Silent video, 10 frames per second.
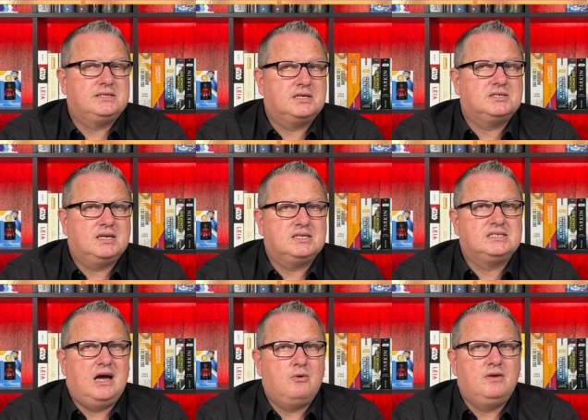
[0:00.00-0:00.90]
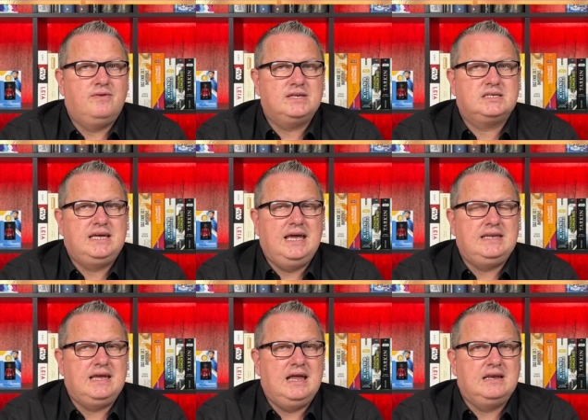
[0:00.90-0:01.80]
as I said, is now
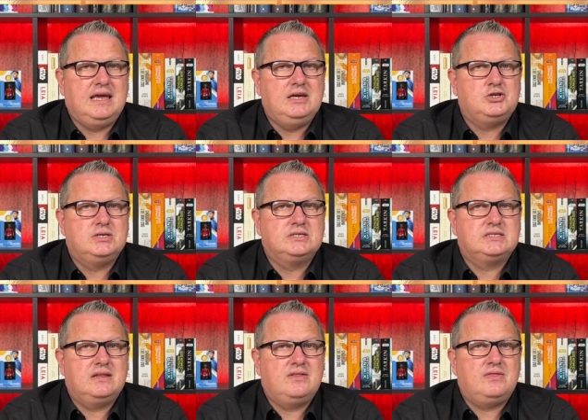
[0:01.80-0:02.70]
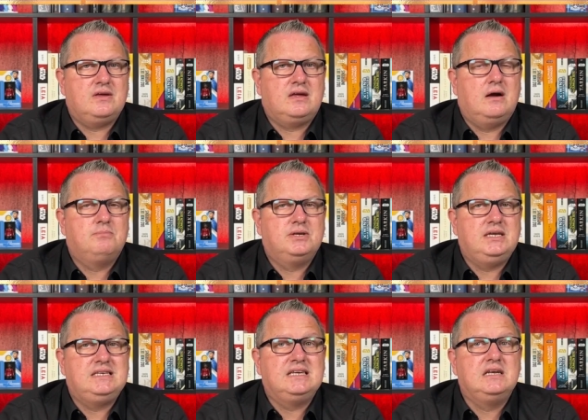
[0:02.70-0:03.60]
investigating allegations that the
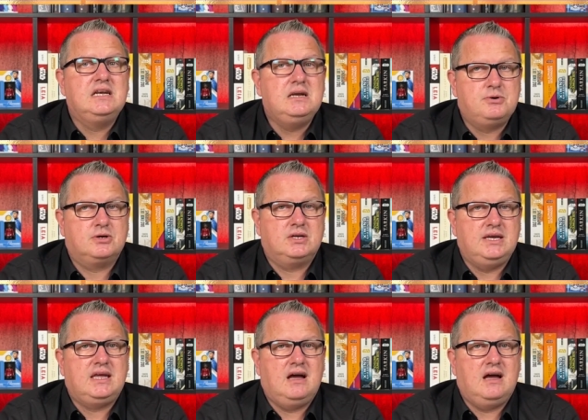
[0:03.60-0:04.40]
company deliberately